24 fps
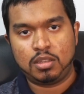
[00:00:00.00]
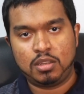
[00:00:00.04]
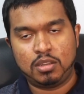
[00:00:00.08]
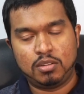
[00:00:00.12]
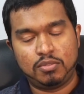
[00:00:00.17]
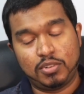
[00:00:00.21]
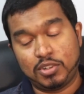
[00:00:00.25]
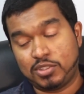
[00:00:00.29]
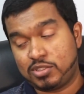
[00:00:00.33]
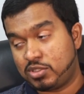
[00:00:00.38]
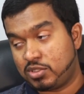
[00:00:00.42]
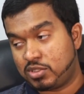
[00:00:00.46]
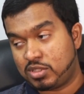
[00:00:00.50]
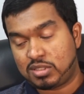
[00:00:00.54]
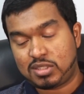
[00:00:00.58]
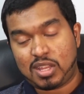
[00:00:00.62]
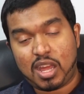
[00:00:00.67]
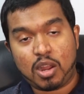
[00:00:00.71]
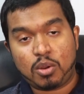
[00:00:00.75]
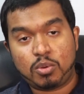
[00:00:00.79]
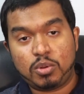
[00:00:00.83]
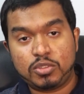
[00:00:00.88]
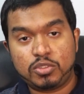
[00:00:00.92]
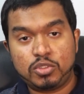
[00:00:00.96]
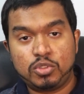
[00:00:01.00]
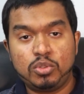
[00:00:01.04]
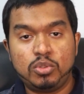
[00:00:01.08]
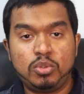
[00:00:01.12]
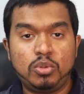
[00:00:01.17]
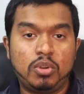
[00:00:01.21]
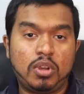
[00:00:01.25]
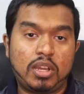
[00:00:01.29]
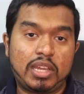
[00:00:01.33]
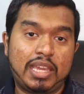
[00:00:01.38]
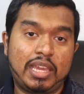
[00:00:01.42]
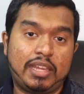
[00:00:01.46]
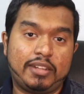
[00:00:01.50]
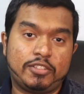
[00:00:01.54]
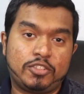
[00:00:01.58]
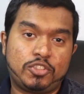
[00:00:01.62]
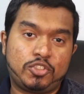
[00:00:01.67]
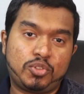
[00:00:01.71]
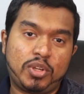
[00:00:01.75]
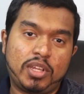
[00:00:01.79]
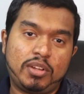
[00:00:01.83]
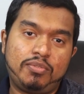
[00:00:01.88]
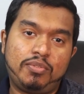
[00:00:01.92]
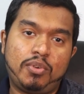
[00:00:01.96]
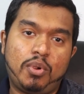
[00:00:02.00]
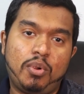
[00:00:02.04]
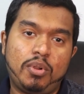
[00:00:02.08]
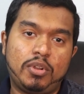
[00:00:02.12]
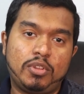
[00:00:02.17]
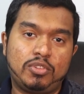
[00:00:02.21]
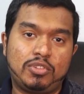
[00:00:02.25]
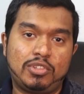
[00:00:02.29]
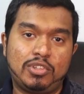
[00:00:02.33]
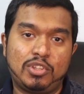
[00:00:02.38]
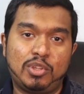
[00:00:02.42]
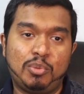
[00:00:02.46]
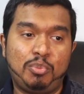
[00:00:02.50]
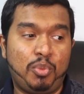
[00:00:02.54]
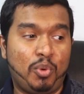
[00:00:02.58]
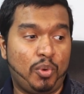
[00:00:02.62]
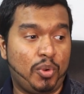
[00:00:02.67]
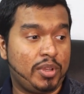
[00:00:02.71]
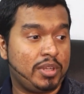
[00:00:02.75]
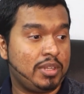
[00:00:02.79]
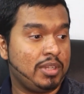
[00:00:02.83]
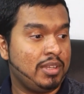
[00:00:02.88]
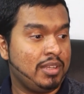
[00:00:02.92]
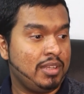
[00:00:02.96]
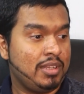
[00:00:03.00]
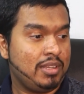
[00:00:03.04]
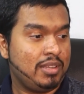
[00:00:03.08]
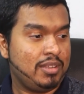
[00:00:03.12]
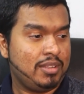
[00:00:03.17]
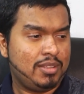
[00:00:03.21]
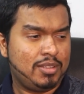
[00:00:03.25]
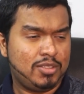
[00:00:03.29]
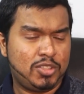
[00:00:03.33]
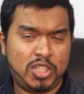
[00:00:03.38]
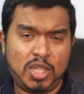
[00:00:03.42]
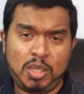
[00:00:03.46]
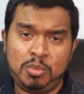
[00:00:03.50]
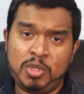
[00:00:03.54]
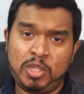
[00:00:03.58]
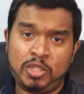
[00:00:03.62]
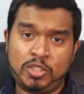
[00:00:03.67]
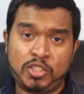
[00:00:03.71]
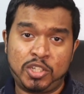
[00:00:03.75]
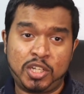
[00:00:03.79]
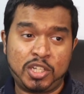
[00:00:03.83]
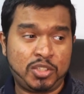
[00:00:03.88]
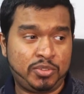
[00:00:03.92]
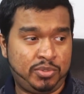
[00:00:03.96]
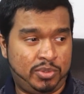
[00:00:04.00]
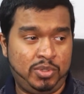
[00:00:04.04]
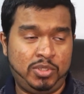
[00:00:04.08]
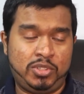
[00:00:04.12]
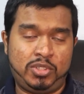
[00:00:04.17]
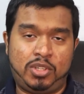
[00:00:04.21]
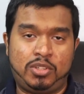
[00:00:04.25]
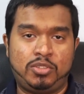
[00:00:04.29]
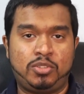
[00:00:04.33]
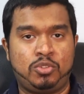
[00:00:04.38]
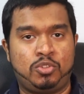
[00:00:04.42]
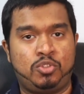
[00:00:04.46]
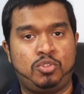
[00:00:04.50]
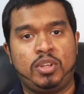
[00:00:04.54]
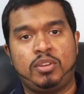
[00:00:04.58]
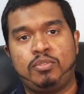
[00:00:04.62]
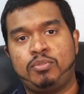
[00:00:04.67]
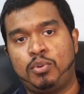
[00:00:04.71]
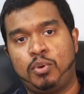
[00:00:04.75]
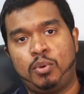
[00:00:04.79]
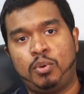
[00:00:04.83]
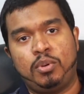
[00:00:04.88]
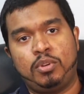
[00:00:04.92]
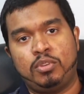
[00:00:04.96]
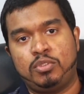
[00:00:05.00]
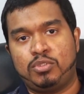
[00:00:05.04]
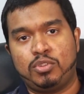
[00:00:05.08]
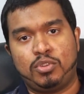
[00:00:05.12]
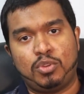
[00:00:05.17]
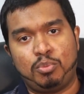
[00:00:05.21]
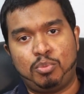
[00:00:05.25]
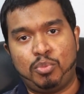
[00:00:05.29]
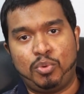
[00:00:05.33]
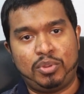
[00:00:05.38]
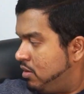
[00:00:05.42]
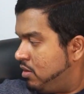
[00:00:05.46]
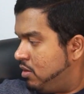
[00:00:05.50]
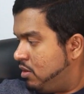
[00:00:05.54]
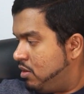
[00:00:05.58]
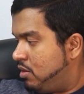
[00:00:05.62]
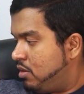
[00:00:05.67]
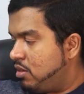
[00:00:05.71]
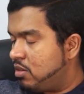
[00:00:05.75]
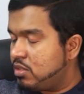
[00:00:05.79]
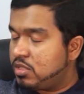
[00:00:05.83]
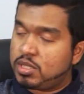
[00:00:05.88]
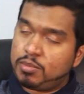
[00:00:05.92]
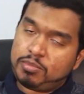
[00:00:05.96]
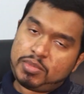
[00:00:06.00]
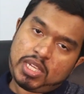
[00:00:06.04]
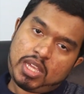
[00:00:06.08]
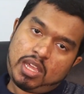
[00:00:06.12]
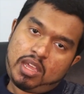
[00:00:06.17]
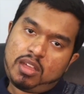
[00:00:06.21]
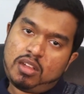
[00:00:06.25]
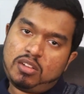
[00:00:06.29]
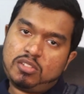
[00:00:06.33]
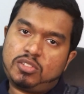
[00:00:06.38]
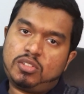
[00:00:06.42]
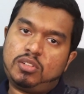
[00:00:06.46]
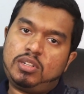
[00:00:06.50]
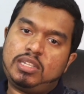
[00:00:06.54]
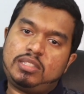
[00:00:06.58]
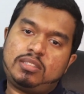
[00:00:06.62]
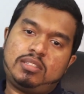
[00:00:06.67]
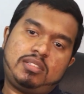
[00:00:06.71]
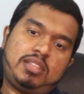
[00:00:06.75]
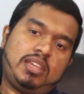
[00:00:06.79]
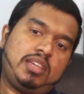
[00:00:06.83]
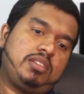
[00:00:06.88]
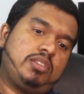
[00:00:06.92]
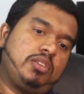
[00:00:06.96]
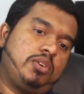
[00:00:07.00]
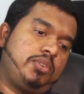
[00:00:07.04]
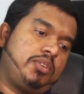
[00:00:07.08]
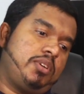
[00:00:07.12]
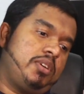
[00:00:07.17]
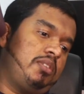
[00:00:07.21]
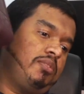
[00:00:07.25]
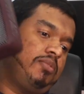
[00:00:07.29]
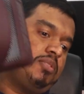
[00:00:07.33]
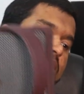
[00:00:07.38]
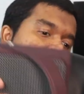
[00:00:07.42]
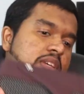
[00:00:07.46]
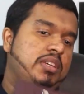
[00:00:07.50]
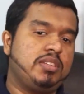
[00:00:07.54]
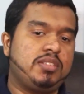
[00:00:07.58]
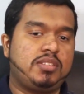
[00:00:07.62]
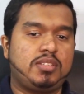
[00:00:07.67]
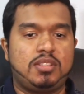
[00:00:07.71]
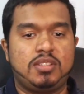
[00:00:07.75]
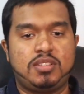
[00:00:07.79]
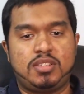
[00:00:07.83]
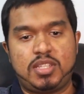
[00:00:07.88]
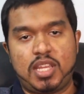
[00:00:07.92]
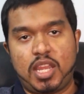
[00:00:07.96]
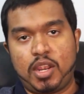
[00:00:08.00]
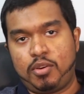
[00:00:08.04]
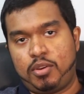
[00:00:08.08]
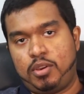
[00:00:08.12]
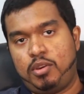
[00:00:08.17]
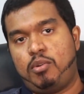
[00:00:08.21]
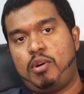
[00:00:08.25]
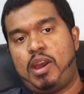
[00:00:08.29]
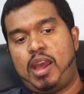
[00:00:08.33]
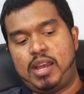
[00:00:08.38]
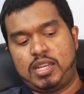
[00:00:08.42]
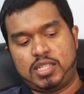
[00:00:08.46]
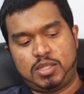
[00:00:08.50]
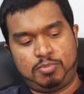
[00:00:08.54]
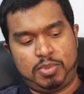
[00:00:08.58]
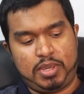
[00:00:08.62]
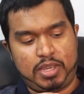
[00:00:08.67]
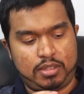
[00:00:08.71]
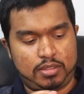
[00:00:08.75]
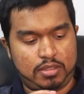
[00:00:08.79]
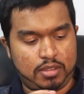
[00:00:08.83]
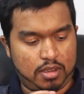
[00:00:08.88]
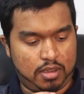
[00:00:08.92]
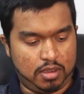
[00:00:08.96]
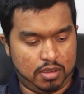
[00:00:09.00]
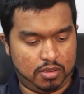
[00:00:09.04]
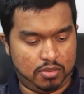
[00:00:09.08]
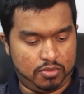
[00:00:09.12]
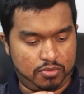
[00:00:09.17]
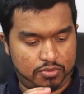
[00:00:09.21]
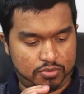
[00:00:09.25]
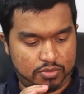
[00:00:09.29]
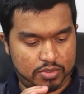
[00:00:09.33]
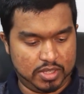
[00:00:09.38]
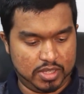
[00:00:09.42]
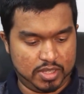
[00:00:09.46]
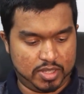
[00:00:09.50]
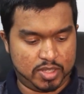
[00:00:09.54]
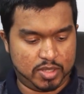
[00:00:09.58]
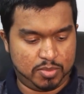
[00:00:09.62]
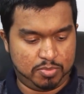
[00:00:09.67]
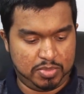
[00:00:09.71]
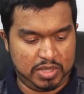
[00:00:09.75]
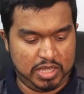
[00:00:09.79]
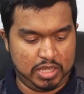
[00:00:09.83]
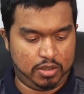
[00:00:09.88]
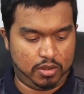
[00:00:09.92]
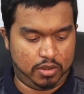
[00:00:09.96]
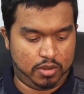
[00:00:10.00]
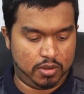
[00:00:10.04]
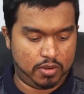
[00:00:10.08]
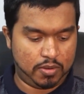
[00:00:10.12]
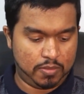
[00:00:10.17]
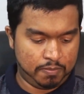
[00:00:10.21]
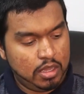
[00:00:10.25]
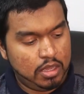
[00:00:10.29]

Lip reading: Versus the Stockwell 2, again, straightforward and to the point. The JBL Charge 4 is also straightforward and to the point. Something I also like to take note of is the stereo aspect of this speaker.